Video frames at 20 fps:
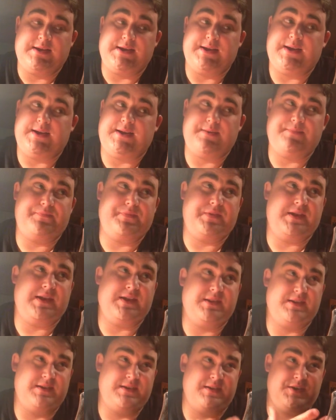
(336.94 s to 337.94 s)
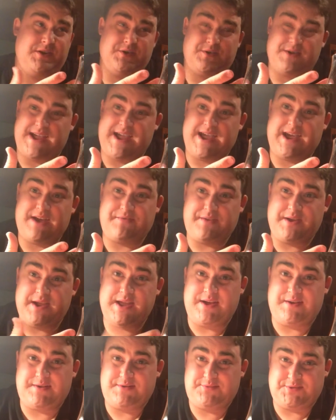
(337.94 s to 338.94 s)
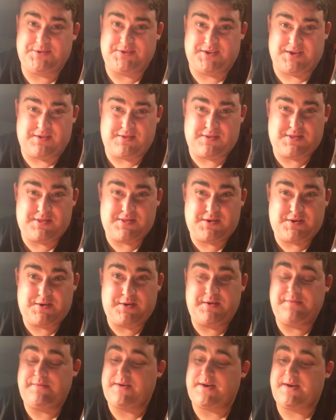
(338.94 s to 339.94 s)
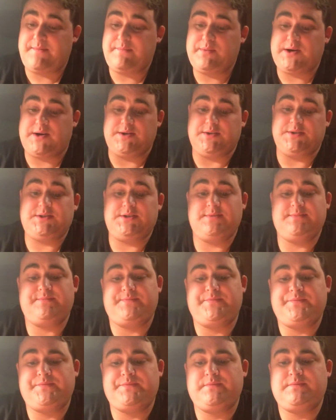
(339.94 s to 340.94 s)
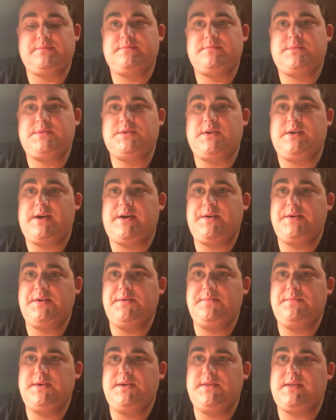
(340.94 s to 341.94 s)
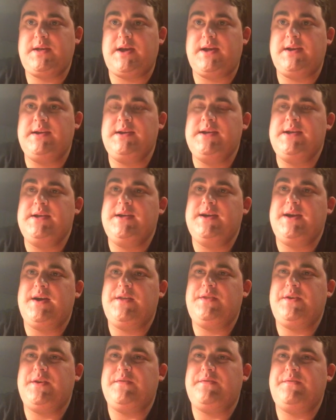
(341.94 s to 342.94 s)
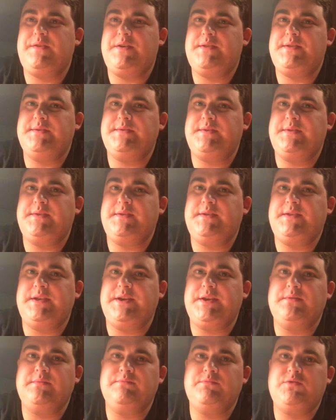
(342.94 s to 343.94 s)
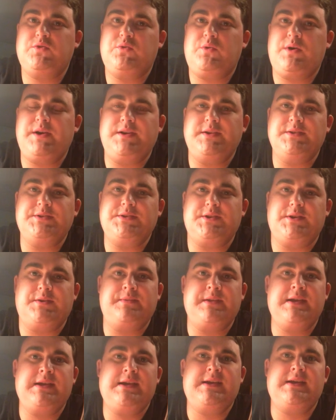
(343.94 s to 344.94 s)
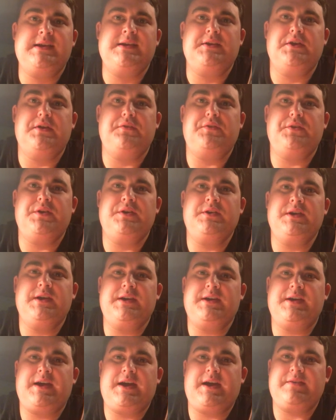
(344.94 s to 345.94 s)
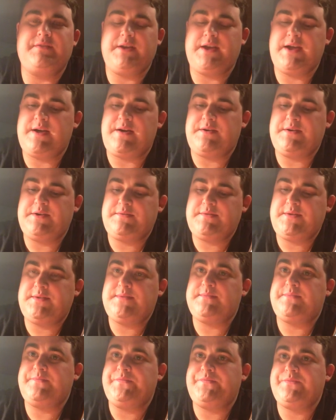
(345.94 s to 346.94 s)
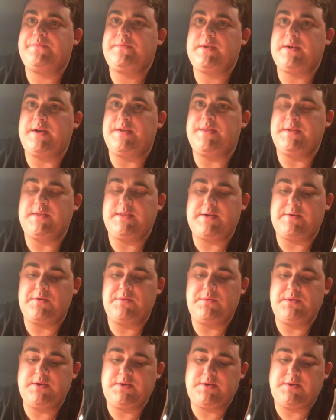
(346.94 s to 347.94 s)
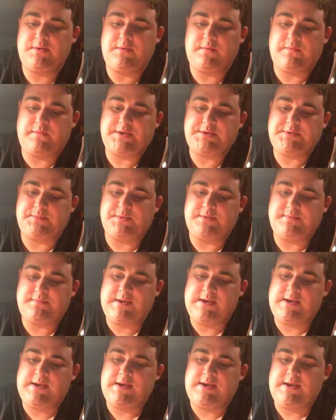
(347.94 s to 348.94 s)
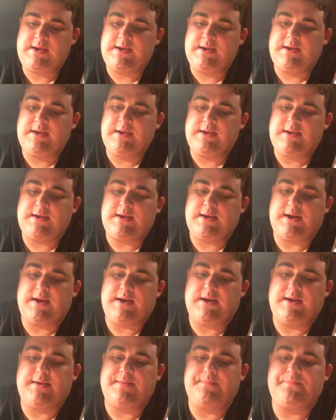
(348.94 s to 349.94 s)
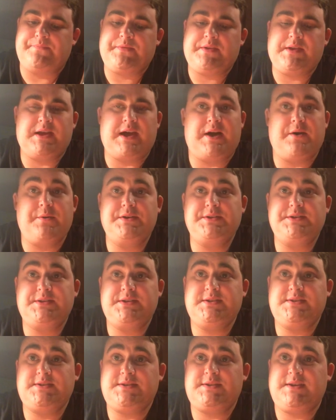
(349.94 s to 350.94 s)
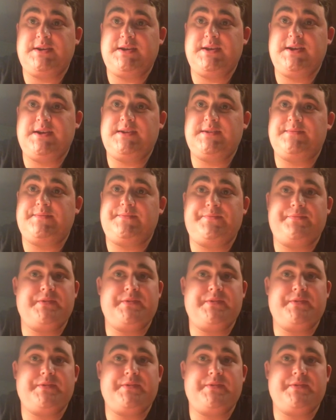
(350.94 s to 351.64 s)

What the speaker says: And, a half a gallon was like $35. So how can you beat that? I think a fifth is like 20. So if you can get a half a gallon of it, I think that would be a good investment. How easy is it to get?